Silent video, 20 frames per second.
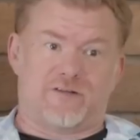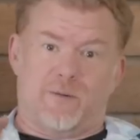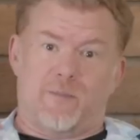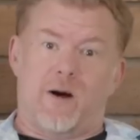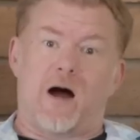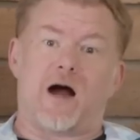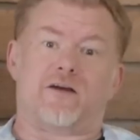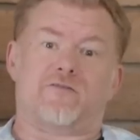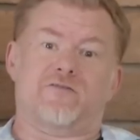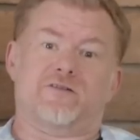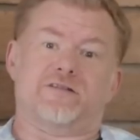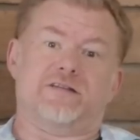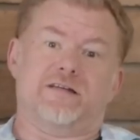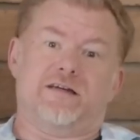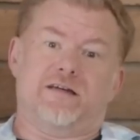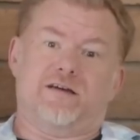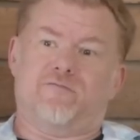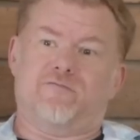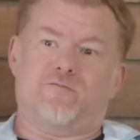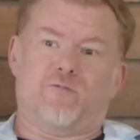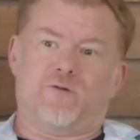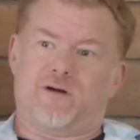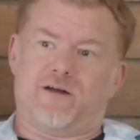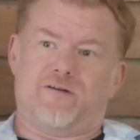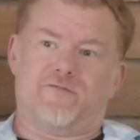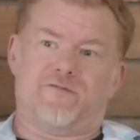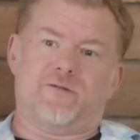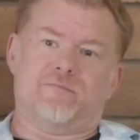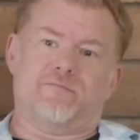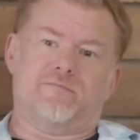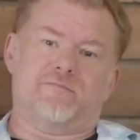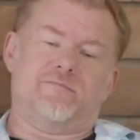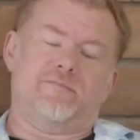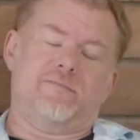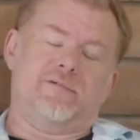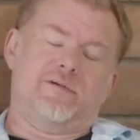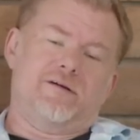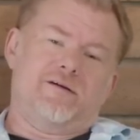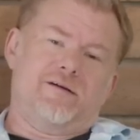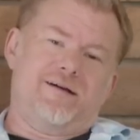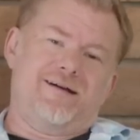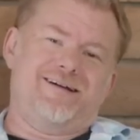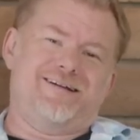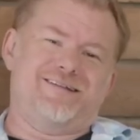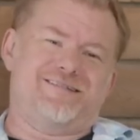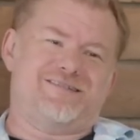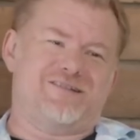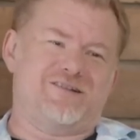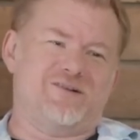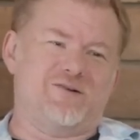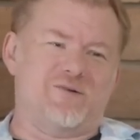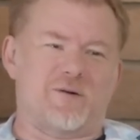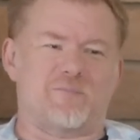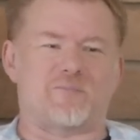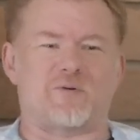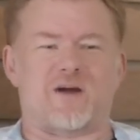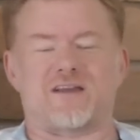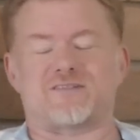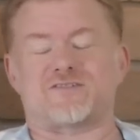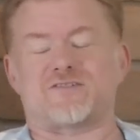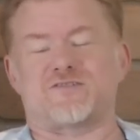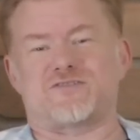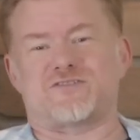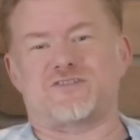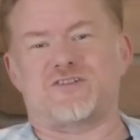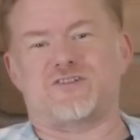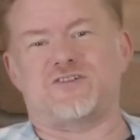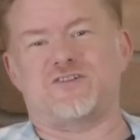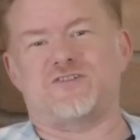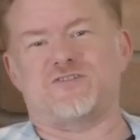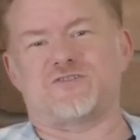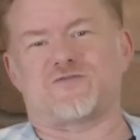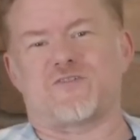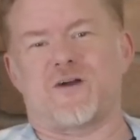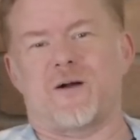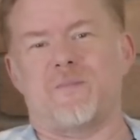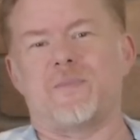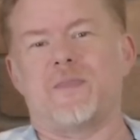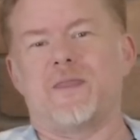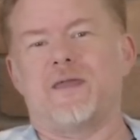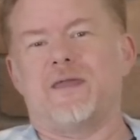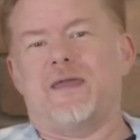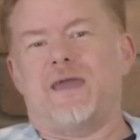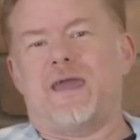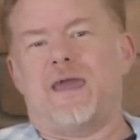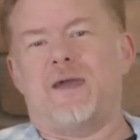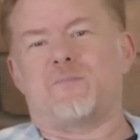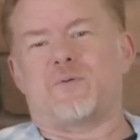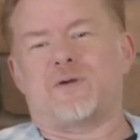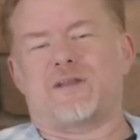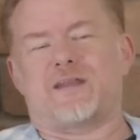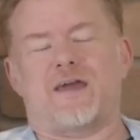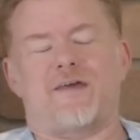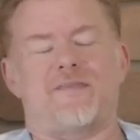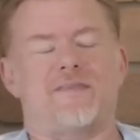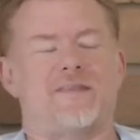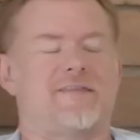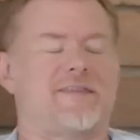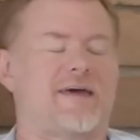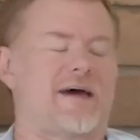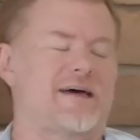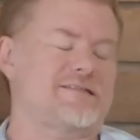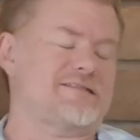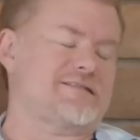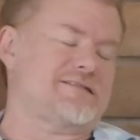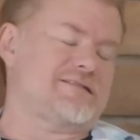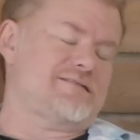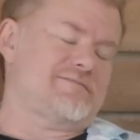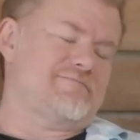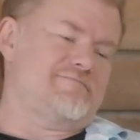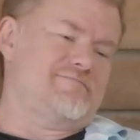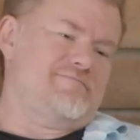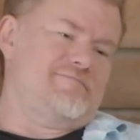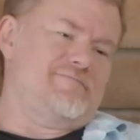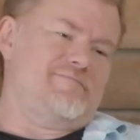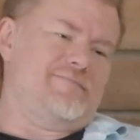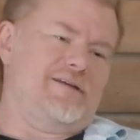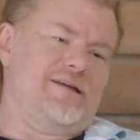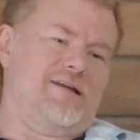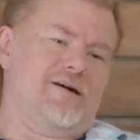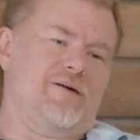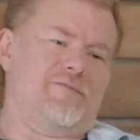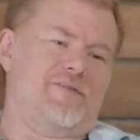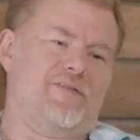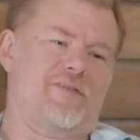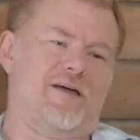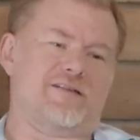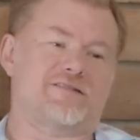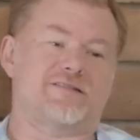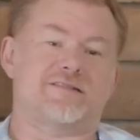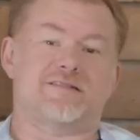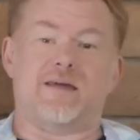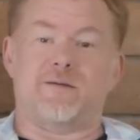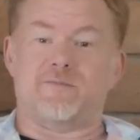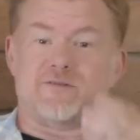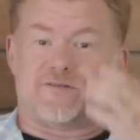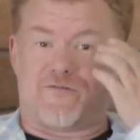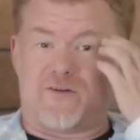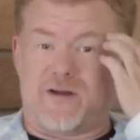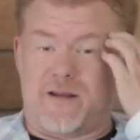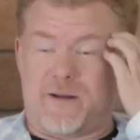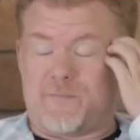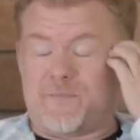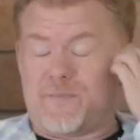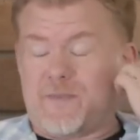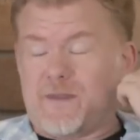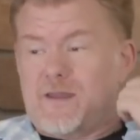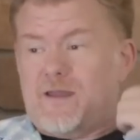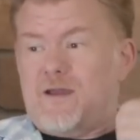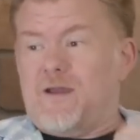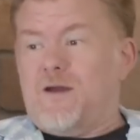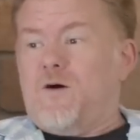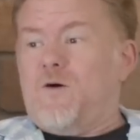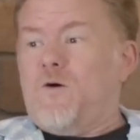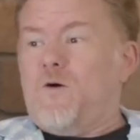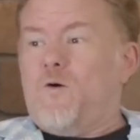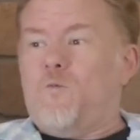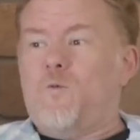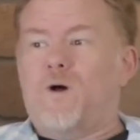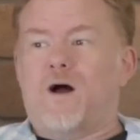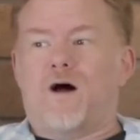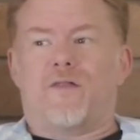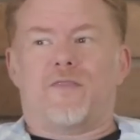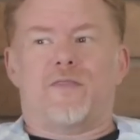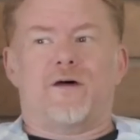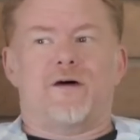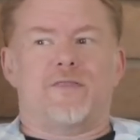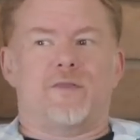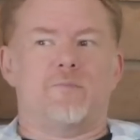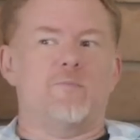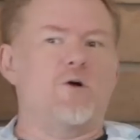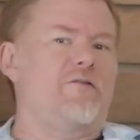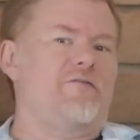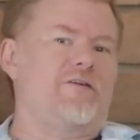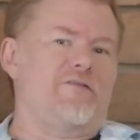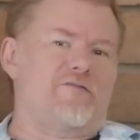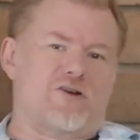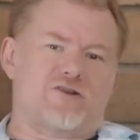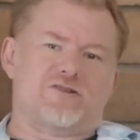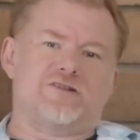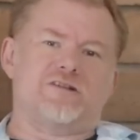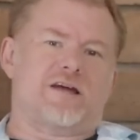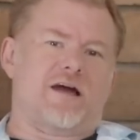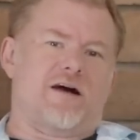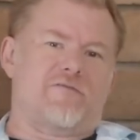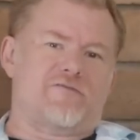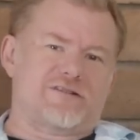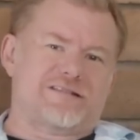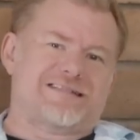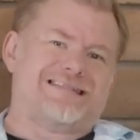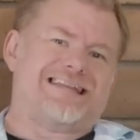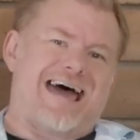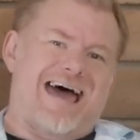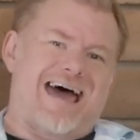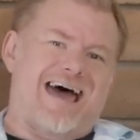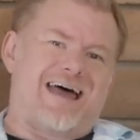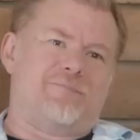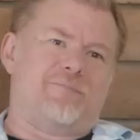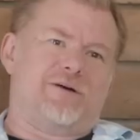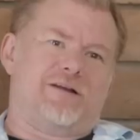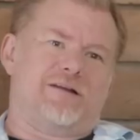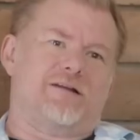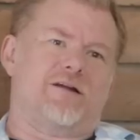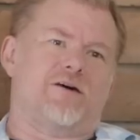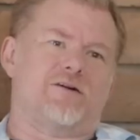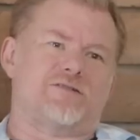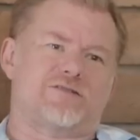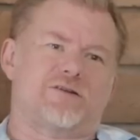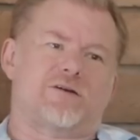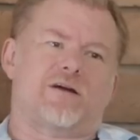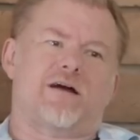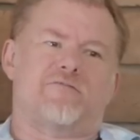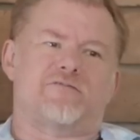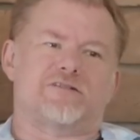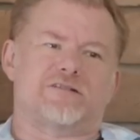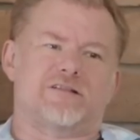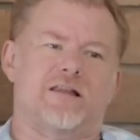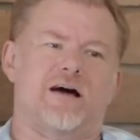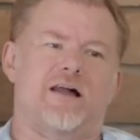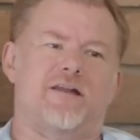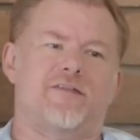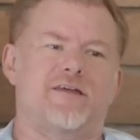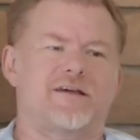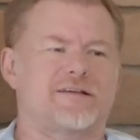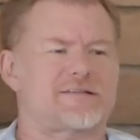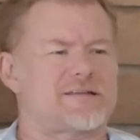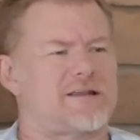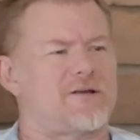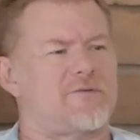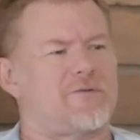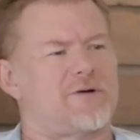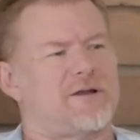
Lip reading: democracy, if we'll give them two oppressors to choose from and pretend that that's the same as freedom. Well, the movie version covers that, but it also covers a lot of things. I'm